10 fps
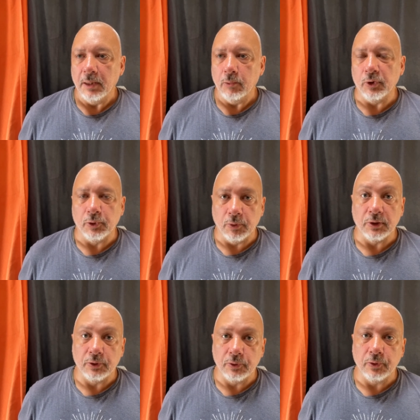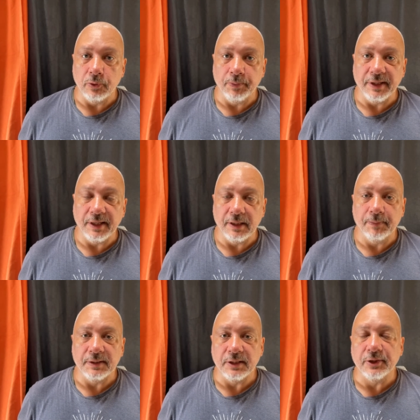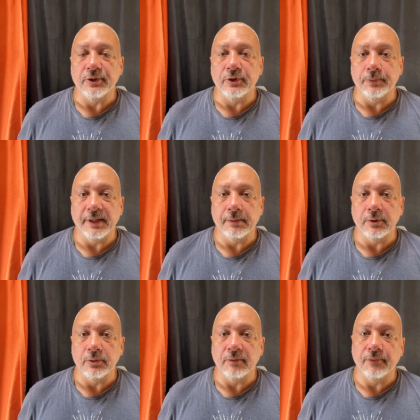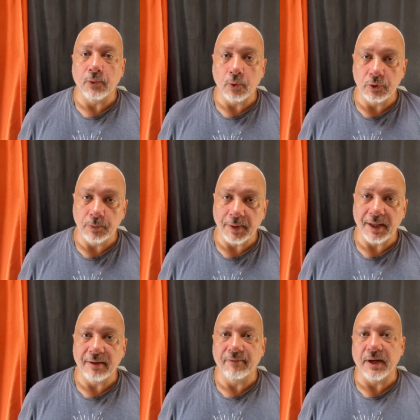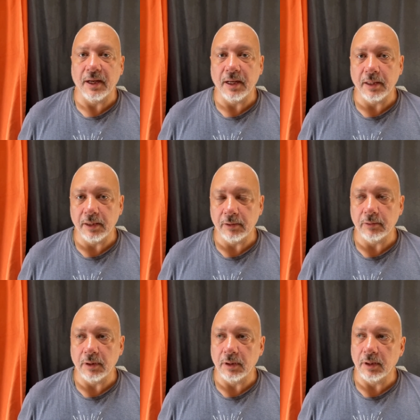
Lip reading: which was to be in a position to be able to afford to buy a van and